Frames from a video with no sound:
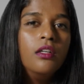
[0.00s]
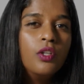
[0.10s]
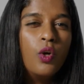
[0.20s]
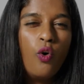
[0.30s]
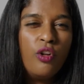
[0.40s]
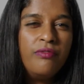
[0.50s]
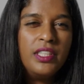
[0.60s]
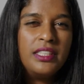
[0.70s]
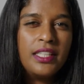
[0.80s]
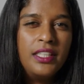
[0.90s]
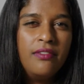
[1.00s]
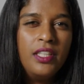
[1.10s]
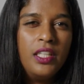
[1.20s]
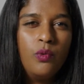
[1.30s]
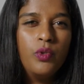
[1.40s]
The goal of this
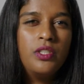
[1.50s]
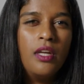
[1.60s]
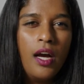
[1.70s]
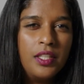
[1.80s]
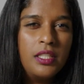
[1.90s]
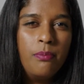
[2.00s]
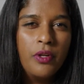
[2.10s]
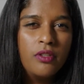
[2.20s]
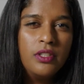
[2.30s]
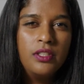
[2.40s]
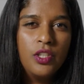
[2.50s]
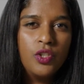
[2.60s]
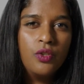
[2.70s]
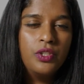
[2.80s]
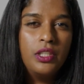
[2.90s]
activity was not to build
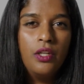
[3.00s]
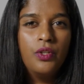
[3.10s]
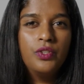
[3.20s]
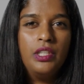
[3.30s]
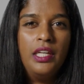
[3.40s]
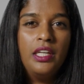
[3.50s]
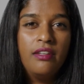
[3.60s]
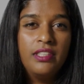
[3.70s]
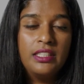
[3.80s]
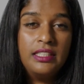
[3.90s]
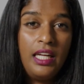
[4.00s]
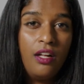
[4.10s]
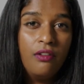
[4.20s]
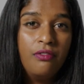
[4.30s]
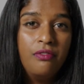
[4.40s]
digital skills in and of
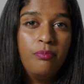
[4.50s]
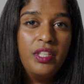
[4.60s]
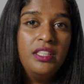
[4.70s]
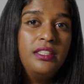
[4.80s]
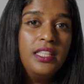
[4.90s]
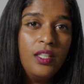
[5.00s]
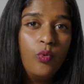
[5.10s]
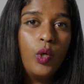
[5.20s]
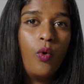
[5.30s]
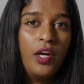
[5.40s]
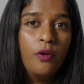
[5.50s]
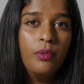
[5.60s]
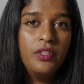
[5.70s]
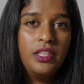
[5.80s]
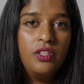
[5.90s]
itself, but it did require
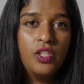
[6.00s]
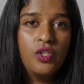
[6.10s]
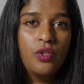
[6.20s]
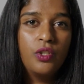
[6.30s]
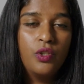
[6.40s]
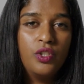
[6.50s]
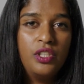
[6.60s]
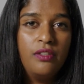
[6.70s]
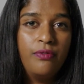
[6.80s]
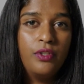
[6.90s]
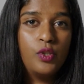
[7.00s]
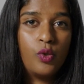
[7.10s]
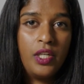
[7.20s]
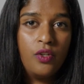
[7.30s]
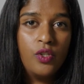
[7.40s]
building digital literacy for the
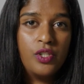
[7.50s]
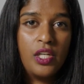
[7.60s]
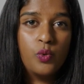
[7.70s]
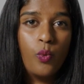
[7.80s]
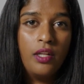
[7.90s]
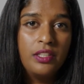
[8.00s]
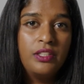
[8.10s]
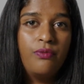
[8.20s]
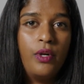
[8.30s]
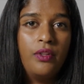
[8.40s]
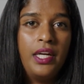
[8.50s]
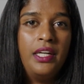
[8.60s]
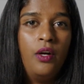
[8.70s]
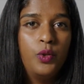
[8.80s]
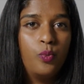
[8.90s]
trainers as well as the
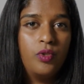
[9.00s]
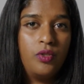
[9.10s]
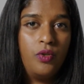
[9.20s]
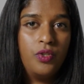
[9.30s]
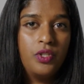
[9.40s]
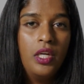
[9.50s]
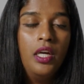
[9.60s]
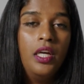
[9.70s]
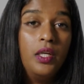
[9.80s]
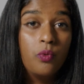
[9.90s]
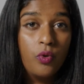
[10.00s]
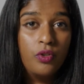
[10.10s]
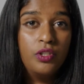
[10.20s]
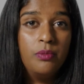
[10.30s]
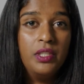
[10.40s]
frontline health workers in
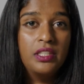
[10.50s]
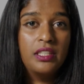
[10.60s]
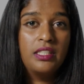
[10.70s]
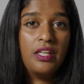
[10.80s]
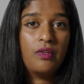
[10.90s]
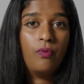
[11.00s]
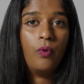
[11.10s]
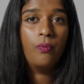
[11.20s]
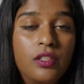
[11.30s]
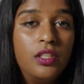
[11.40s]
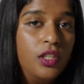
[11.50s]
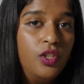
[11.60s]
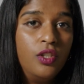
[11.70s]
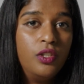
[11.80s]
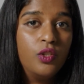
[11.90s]
order to be successful. The
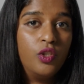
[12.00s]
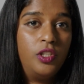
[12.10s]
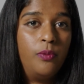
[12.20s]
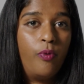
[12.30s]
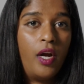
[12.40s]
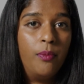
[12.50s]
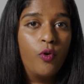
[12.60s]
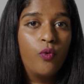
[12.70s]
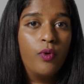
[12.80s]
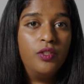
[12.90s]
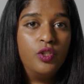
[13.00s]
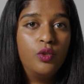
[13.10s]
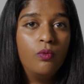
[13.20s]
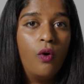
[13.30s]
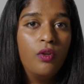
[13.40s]
Digital Literacy Primer runs
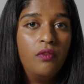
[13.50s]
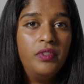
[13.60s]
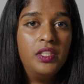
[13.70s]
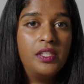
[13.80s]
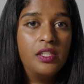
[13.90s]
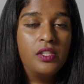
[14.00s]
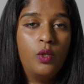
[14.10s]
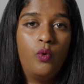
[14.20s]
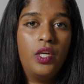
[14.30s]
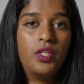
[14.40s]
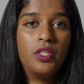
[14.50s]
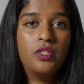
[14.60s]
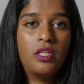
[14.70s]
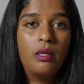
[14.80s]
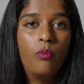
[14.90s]
through all of these
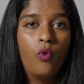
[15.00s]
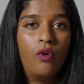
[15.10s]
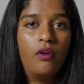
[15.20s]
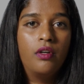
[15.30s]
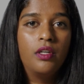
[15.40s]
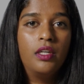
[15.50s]
considerations and more.